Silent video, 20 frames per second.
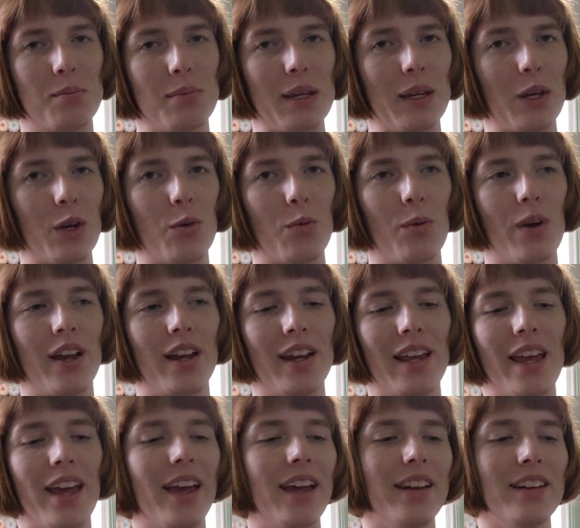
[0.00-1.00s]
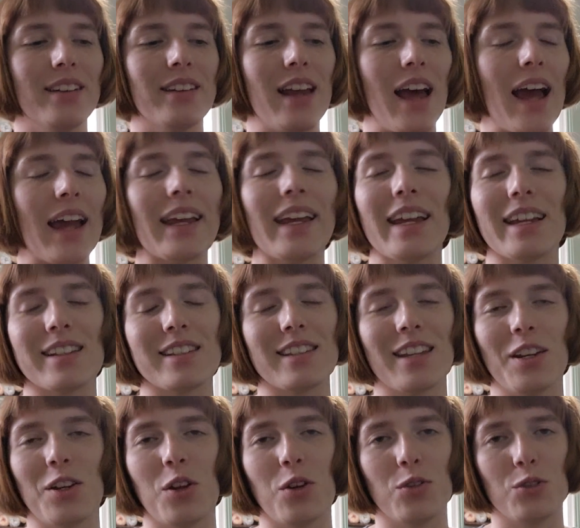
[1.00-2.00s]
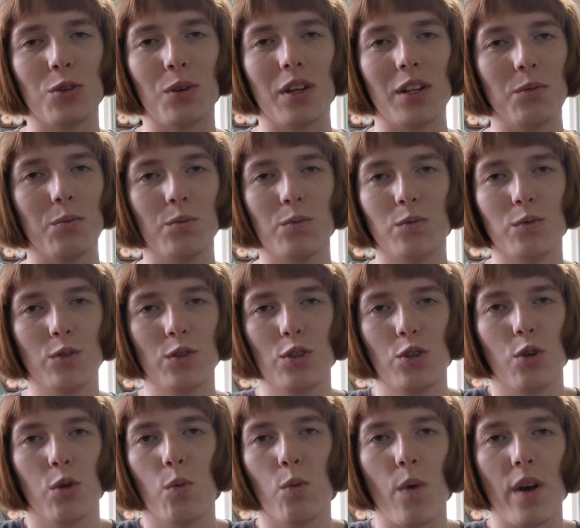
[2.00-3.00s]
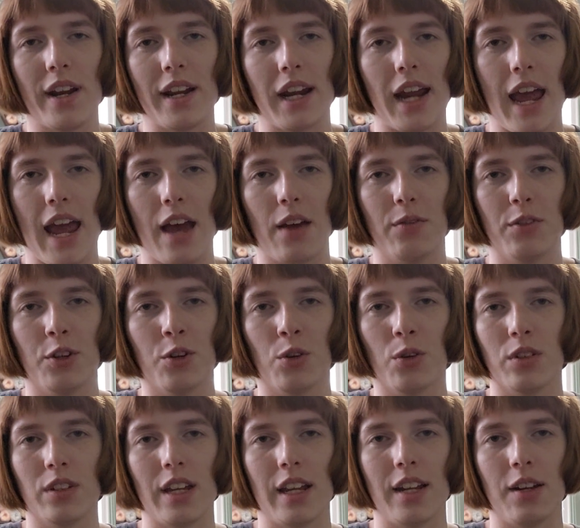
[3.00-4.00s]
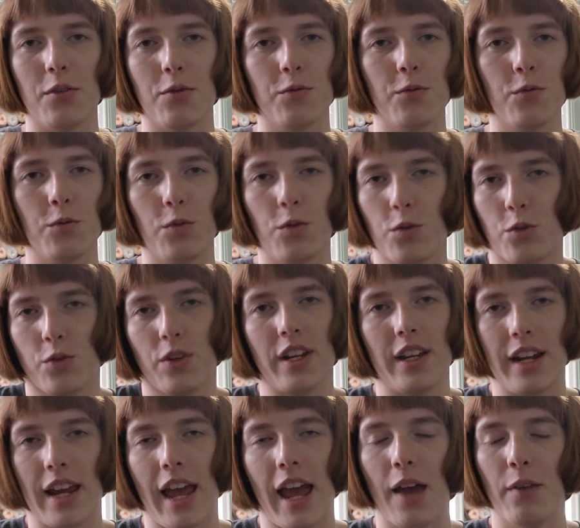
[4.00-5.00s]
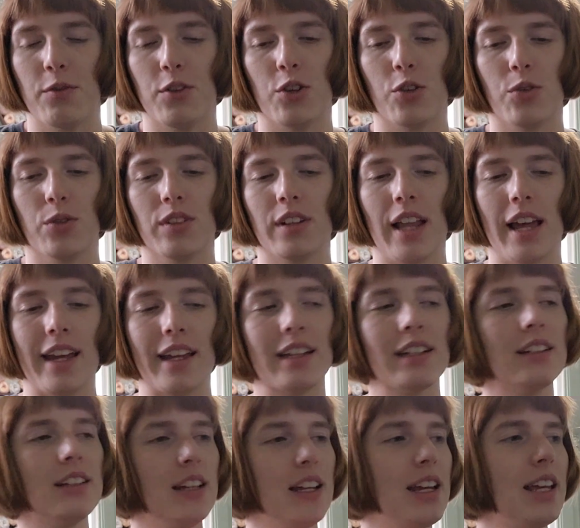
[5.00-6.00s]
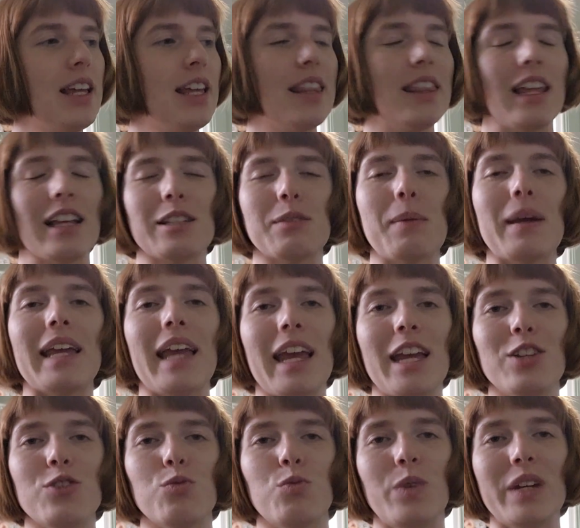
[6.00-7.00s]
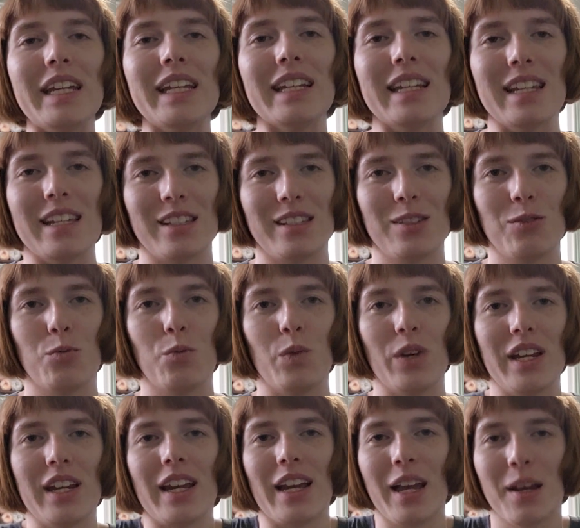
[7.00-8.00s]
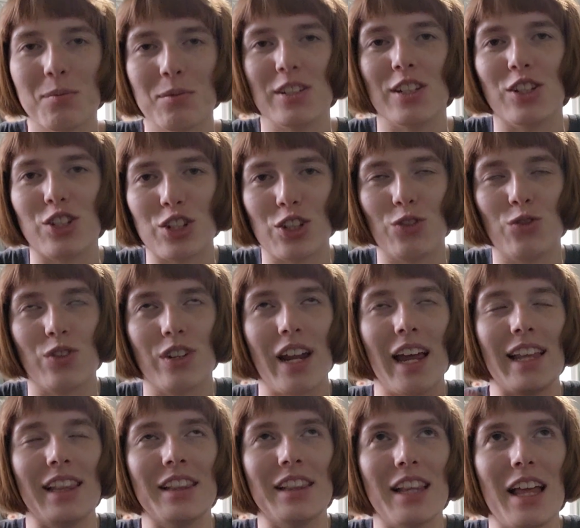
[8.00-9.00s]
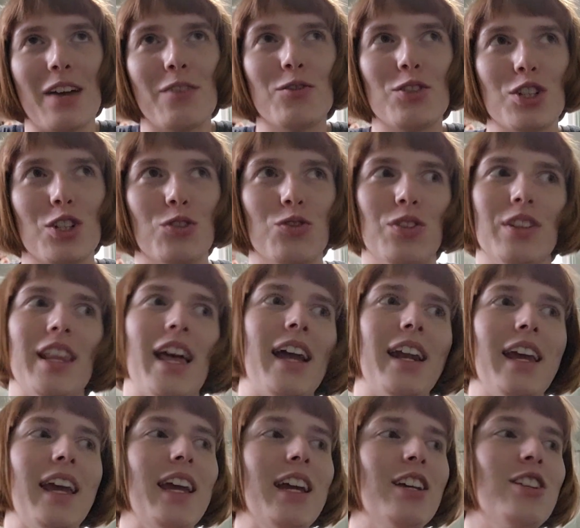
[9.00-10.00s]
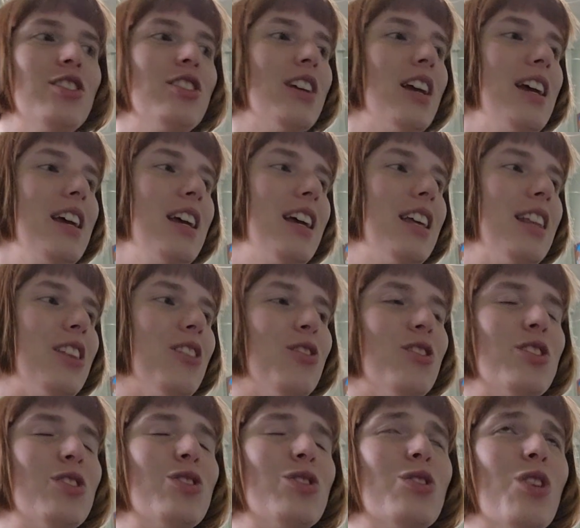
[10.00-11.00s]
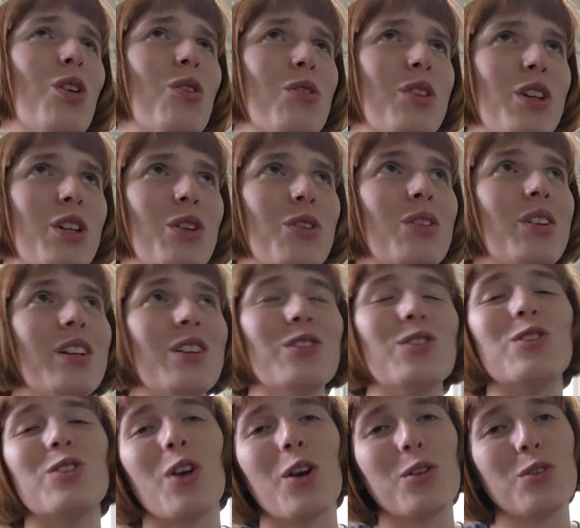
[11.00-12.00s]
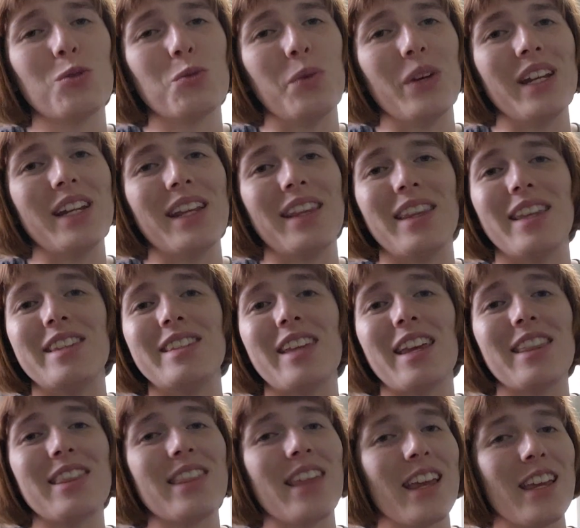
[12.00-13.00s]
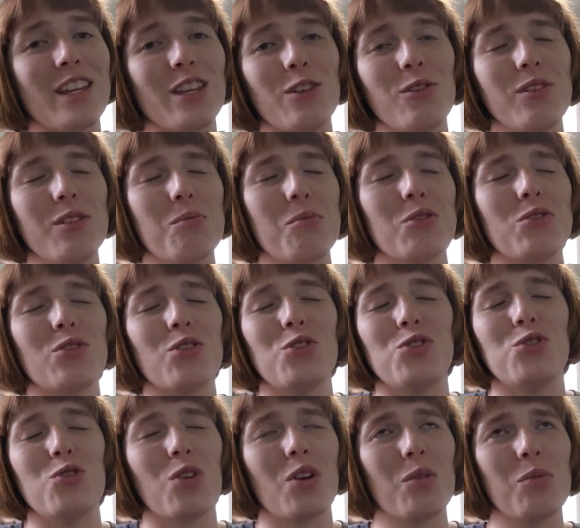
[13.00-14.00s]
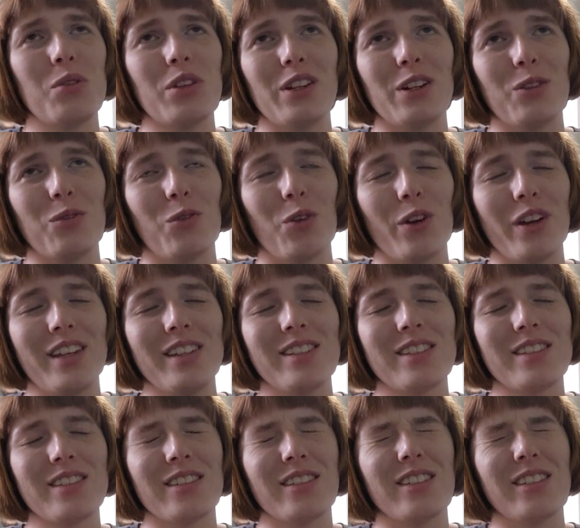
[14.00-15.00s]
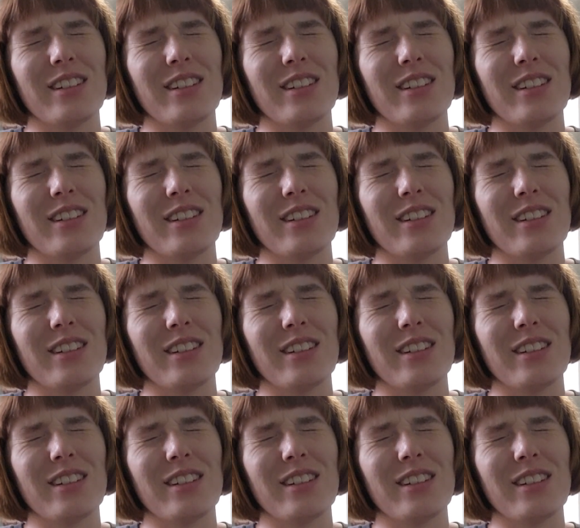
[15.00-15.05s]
a bingo one, and I can't say no to a 1.5-year-old and a 3.5-year-old. Like, that's my age weakness when it comes to children. I love children that age. They're just so cute and so sweet, and they say thank you in the most adorable little voice.